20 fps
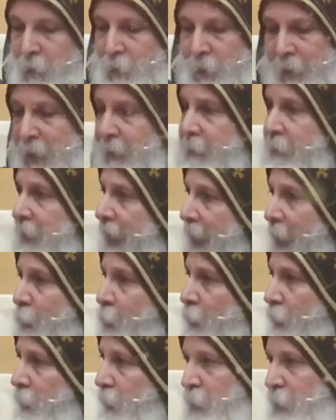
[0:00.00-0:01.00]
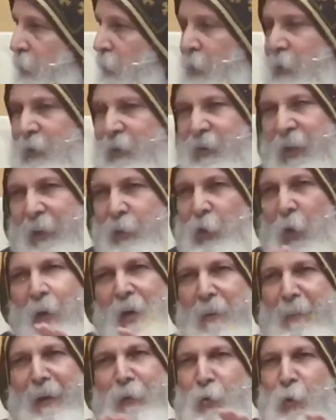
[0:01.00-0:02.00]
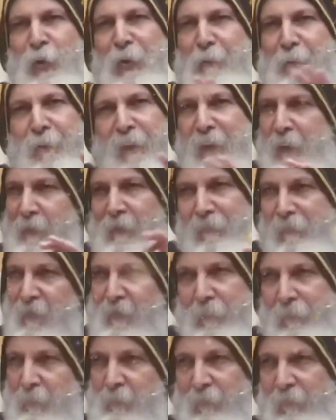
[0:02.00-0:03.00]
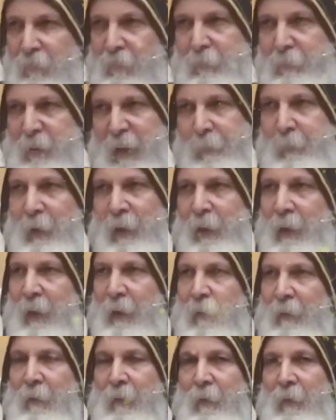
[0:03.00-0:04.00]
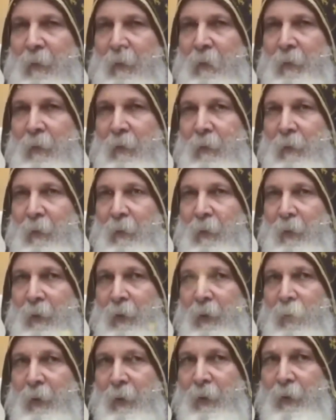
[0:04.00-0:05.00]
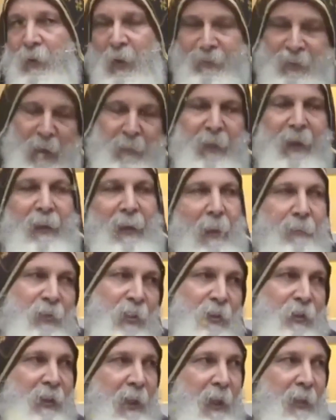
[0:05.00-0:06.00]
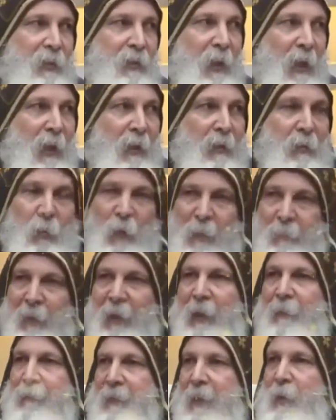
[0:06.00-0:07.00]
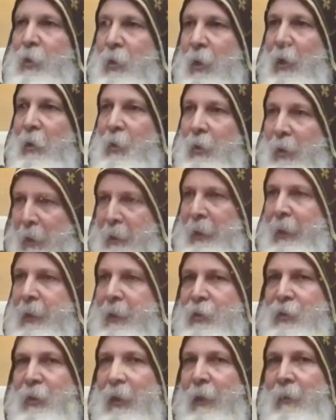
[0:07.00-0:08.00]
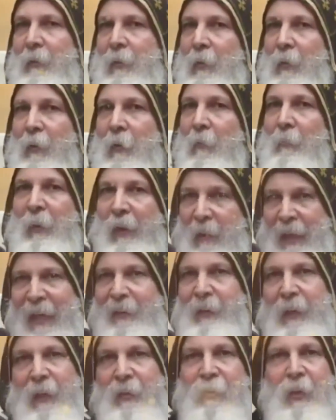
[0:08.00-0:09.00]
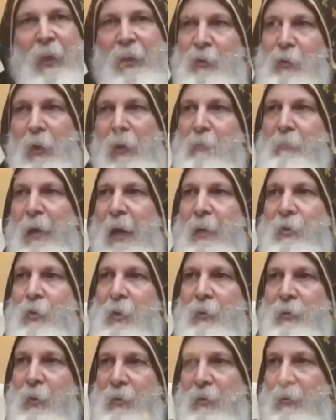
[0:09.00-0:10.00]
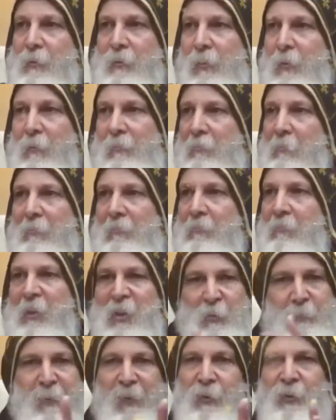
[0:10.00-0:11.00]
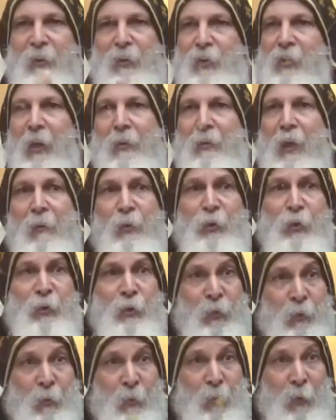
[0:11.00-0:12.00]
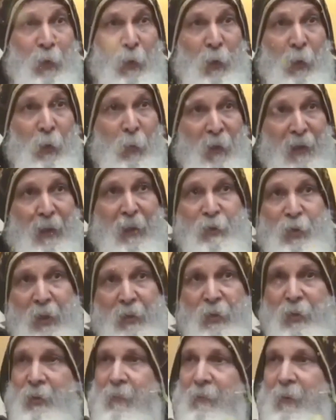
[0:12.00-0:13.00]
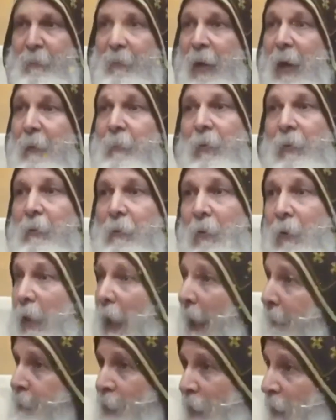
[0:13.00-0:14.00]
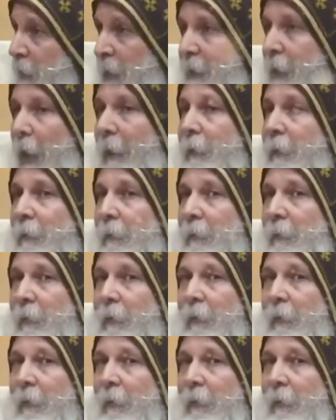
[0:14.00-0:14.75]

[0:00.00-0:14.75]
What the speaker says: So they're talking about two different people here. So if somebody comes and says, like, we believe in Isa, but that Isa is not my Jesus. This person has got nothing to do with the Jesus of the Bible. Absolutely none.